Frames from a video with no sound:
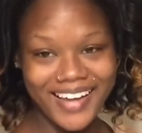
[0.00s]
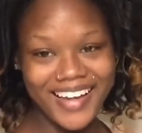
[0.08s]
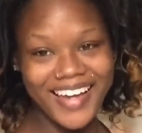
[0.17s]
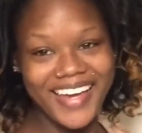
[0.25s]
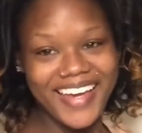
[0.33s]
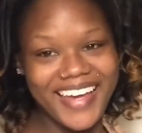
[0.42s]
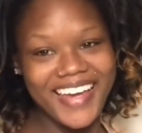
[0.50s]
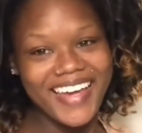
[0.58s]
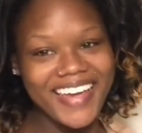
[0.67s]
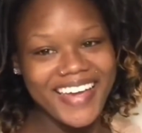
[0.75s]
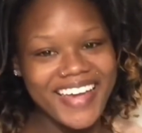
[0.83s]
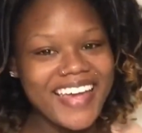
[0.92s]

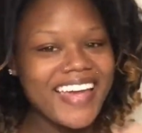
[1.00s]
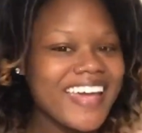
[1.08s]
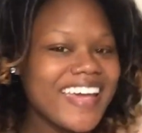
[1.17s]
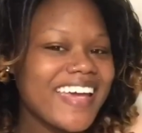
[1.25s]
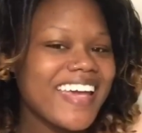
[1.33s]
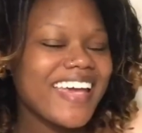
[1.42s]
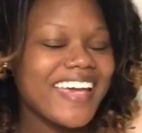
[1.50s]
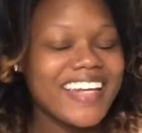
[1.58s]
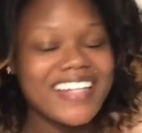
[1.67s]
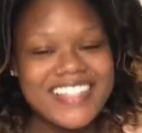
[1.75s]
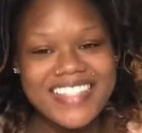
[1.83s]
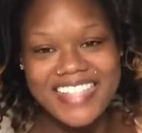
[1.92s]
Hey, it
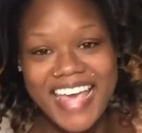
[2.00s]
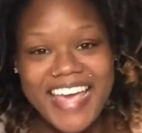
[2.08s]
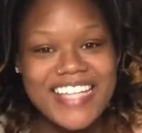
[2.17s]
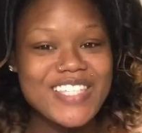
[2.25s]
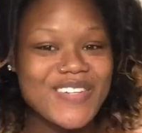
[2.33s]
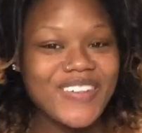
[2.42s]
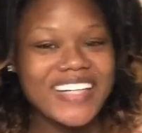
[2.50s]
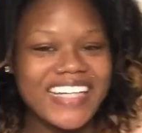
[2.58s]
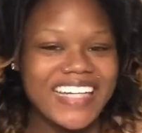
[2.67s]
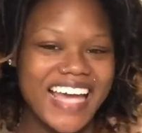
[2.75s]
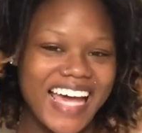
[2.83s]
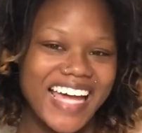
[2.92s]
is day
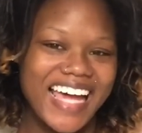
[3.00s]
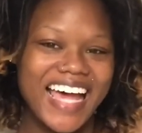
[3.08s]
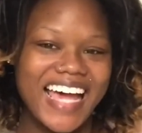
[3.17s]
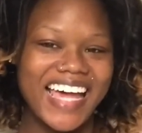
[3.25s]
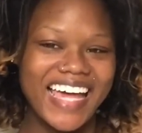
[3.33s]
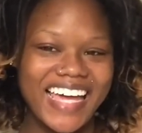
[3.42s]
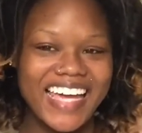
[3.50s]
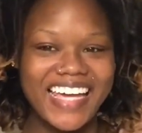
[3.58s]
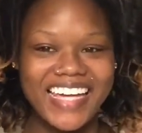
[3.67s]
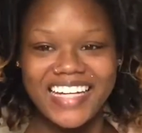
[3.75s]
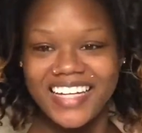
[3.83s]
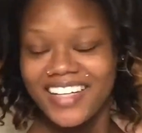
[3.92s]

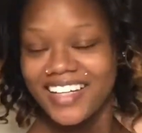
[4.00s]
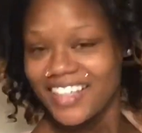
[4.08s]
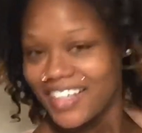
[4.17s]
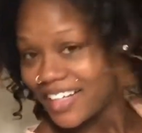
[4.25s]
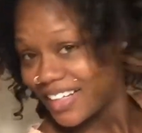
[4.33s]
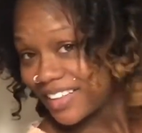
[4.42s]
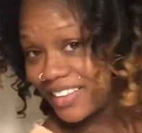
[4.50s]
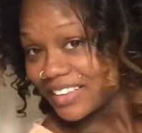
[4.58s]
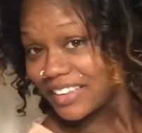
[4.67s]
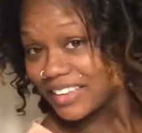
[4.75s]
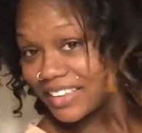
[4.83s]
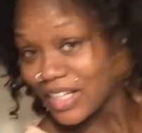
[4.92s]
29.
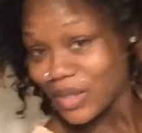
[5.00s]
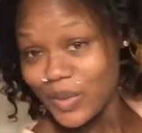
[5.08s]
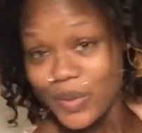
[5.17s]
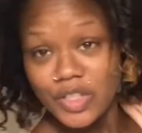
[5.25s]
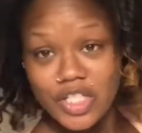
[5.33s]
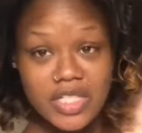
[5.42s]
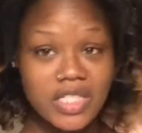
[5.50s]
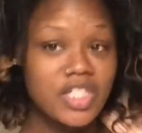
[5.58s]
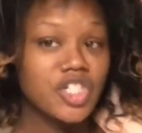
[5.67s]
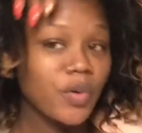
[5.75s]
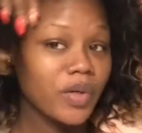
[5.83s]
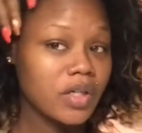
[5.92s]
So just
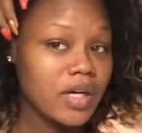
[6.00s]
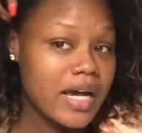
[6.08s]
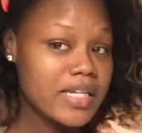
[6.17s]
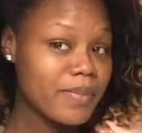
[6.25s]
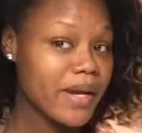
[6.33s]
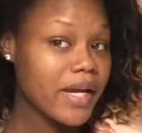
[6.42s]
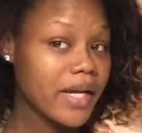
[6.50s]
showing you guys my